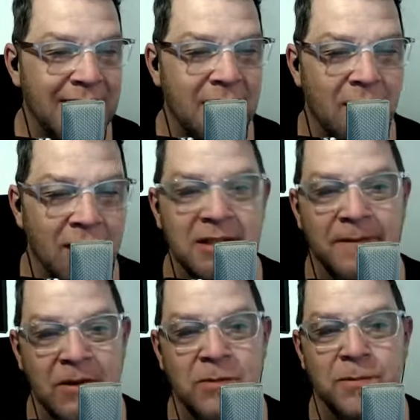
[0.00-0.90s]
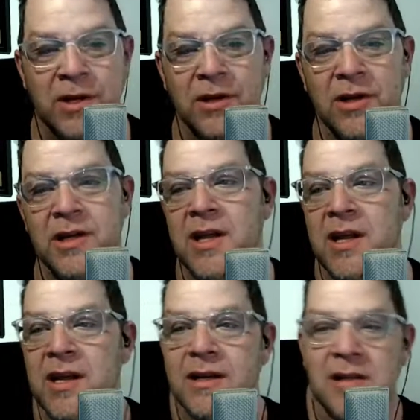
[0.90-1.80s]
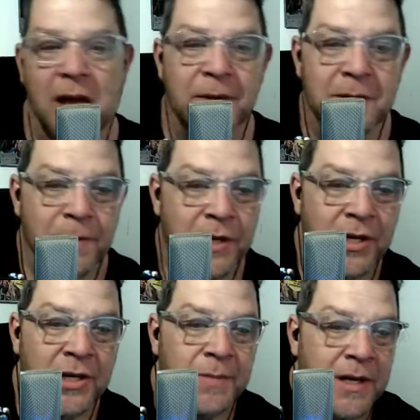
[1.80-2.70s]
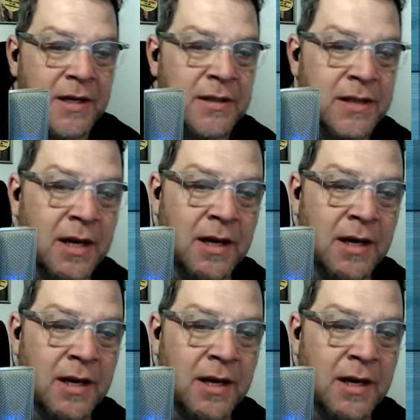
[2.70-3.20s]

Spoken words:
now honestly, it feels pretty good. Timing is pretty good because